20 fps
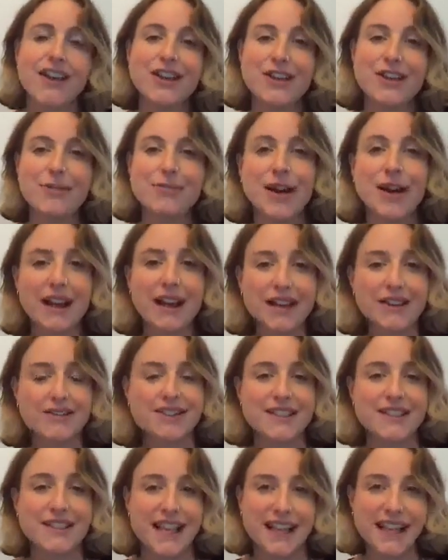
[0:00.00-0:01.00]
you might have
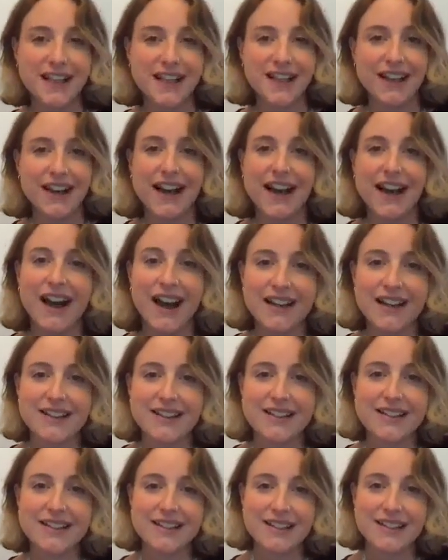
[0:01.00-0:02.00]
seen
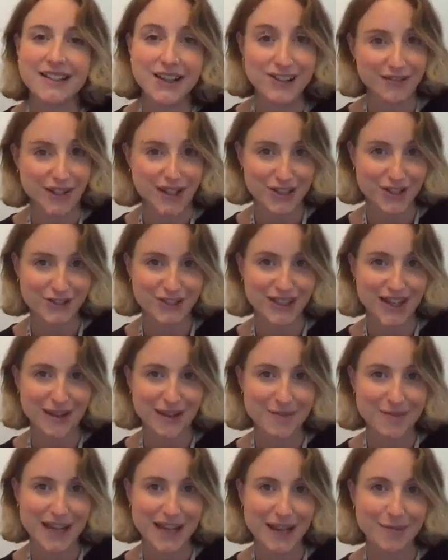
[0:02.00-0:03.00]
us use a visual
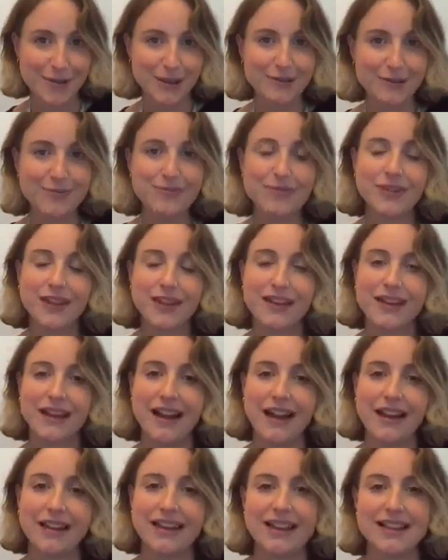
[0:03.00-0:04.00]
timetable, and